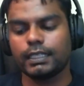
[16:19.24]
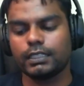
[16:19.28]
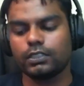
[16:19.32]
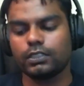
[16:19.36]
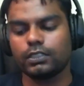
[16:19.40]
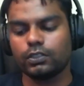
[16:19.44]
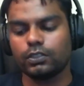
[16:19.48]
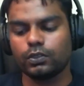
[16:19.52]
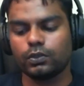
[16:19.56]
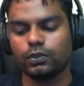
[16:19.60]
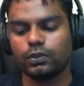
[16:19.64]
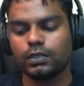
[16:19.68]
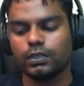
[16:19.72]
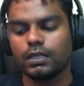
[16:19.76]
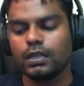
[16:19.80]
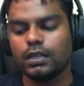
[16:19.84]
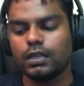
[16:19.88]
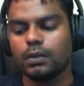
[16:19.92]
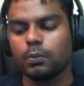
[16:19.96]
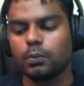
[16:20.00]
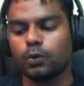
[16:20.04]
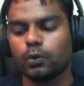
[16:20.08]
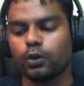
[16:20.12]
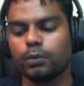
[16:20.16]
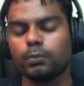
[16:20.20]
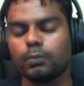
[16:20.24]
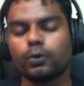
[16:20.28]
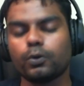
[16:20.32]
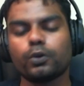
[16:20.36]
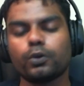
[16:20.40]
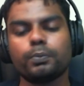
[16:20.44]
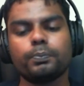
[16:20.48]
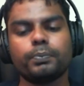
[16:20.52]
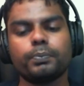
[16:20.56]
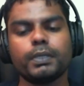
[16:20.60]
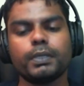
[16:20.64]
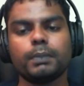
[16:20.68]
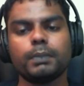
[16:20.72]
more and more
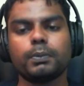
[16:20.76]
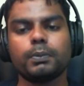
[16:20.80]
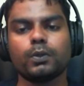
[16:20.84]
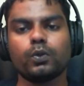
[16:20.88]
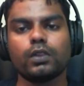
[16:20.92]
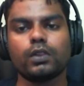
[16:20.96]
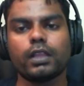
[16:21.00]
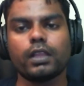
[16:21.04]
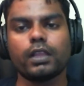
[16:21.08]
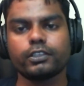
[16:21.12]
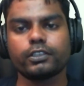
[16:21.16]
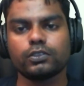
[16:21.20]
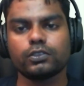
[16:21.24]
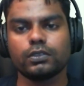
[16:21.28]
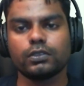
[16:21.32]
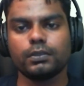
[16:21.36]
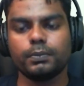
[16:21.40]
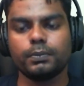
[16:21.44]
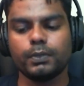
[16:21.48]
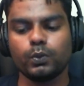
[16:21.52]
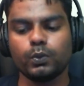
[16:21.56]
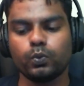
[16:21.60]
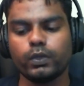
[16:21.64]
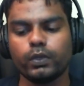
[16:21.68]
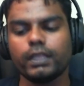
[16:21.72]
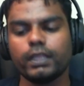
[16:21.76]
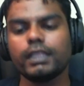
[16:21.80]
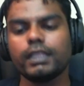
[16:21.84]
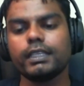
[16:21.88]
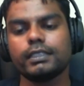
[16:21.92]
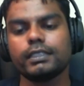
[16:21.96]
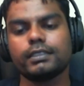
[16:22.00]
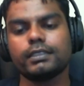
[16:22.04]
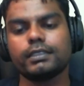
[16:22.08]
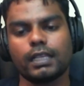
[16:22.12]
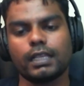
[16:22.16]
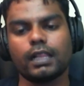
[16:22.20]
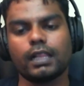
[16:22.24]
people will actually be willing
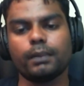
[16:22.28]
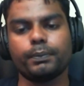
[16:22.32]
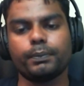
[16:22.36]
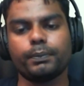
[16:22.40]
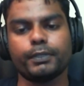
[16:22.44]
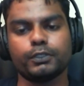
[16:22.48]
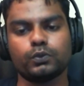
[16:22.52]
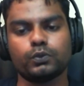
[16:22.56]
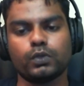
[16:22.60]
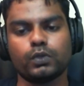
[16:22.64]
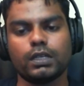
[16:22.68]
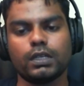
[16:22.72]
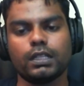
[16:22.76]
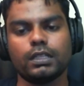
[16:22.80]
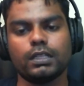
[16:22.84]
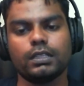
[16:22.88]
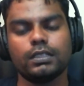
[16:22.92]
to help as well